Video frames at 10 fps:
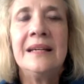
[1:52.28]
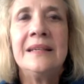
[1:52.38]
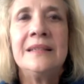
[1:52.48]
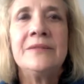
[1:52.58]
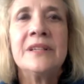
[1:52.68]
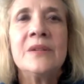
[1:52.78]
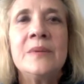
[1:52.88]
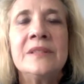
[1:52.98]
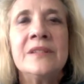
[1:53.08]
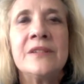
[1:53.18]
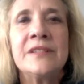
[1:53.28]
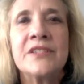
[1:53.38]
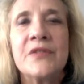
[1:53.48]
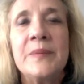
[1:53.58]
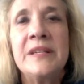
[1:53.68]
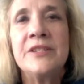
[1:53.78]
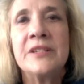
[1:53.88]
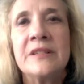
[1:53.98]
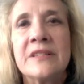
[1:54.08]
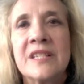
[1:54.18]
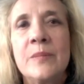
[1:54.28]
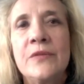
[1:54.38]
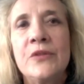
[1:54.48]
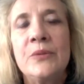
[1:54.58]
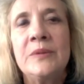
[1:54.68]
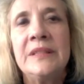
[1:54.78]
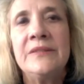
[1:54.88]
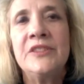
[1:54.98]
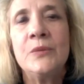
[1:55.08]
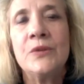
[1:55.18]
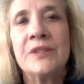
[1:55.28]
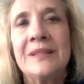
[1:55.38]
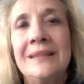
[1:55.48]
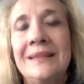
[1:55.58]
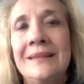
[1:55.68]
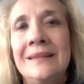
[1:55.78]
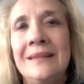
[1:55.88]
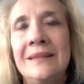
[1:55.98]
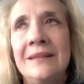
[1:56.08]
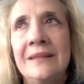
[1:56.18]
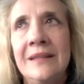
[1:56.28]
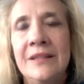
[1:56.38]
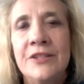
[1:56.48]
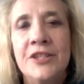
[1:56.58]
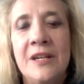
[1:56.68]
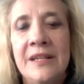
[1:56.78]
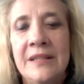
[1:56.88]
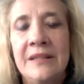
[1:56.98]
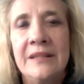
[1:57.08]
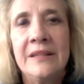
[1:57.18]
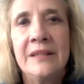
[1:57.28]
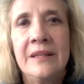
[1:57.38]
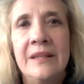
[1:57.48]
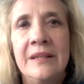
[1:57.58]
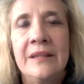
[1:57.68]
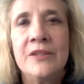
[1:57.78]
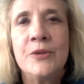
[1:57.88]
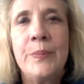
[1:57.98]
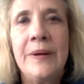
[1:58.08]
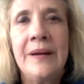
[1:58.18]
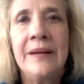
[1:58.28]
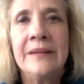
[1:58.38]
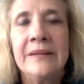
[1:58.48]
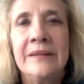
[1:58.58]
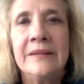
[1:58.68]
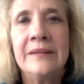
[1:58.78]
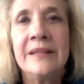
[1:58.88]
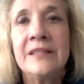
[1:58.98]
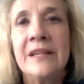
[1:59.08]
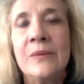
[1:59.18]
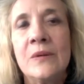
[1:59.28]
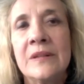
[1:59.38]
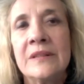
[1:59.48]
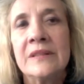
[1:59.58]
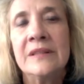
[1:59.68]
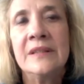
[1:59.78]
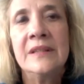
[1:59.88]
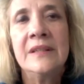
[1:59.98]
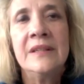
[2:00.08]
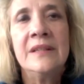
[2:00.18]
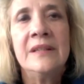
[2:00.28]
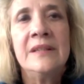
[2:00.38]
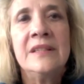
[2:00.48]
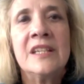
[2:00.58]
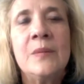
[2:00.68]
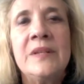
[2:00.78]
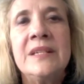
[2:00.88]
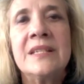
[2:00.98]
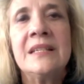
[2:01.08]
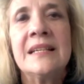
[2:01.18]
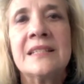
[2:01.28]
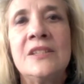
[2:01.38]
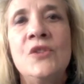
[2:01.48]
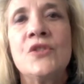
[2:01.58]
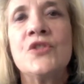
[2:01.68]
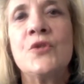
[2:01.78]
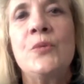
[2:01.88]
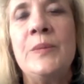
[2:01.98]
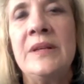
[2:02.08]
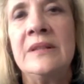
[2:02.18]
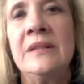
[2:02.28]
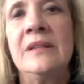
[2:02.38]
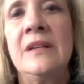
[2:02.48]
and I recommended artists from Asia, some of whom lived and worked in India, China, Japan, and Taiwan. The committee selected Yun-Soo Min